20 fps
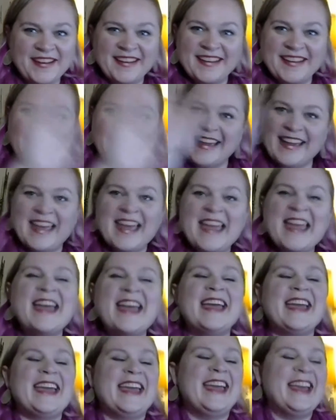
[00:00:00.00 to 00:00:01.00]
know.
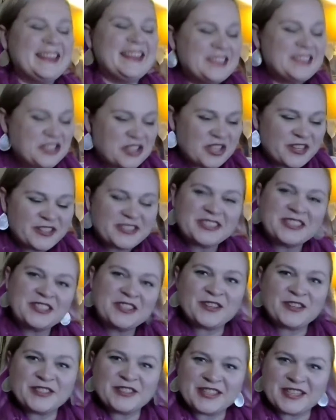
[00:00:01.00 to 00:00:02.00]
It's
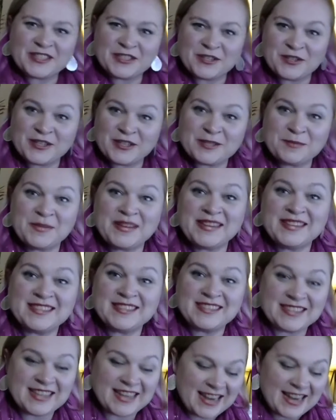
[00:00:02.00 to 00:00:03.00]
Thirsty Thursday, so this
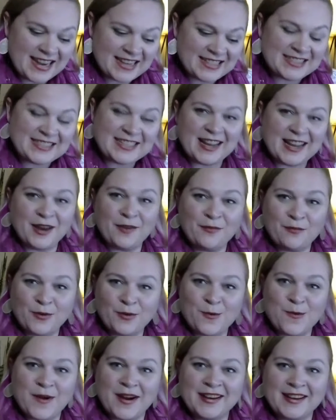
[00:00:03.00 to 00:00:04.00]
means it's time
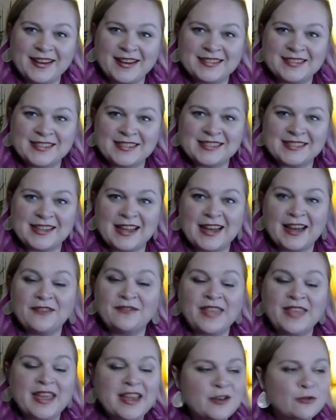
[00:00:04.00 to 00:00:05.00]
for Wine Antics
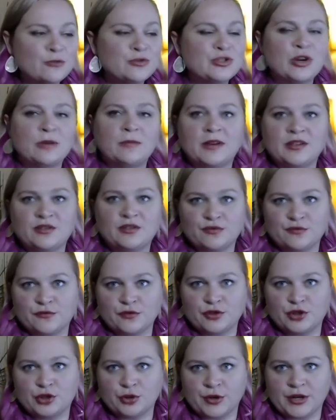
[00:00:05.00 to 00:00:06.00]
Live. Thank you so much
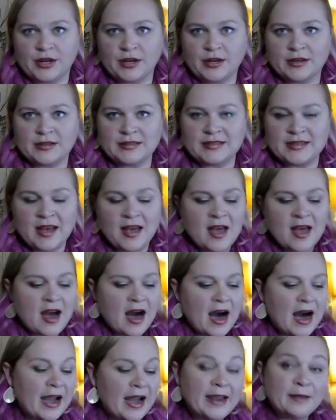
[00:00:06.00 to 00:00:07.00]
for joining us.
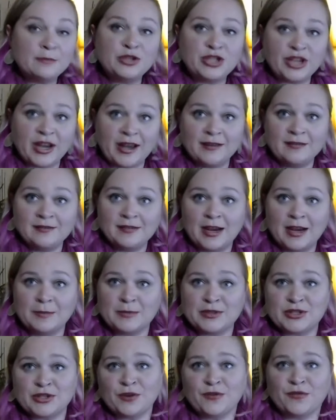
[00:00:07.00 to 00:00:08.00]
I am Jen.
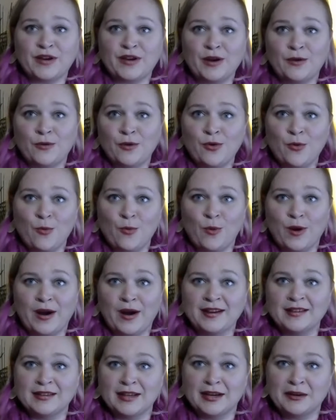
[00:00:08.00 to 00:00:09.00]
I'm a certified
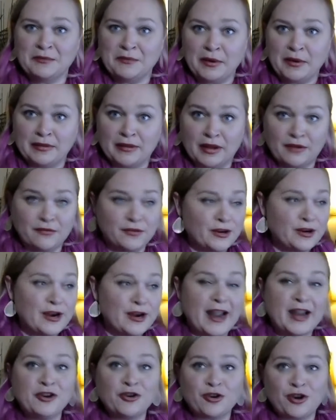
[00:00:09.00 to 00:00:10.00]
wine
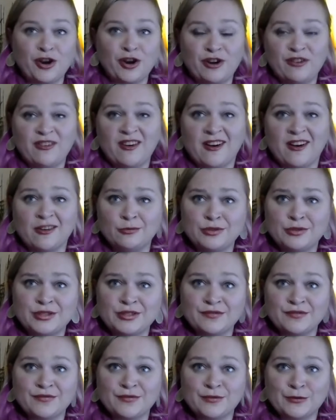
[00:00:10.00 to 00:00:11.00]
lover and your
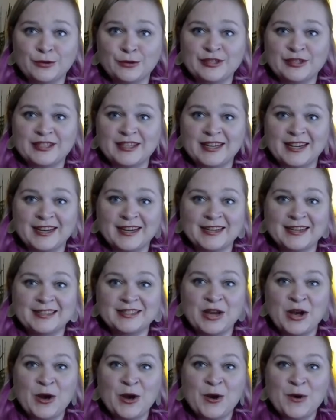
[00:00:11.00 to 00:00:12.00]
co-host for
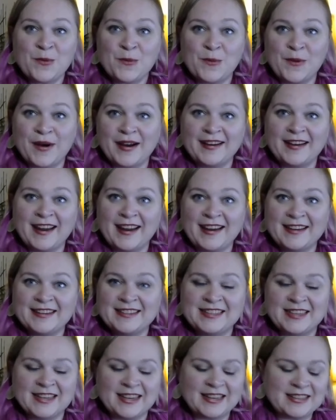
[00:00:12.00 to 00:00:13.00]
today's Wine
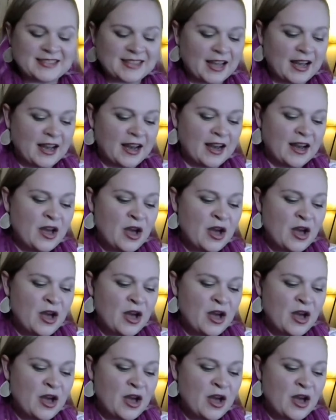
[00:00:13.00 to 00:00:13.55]
Antics.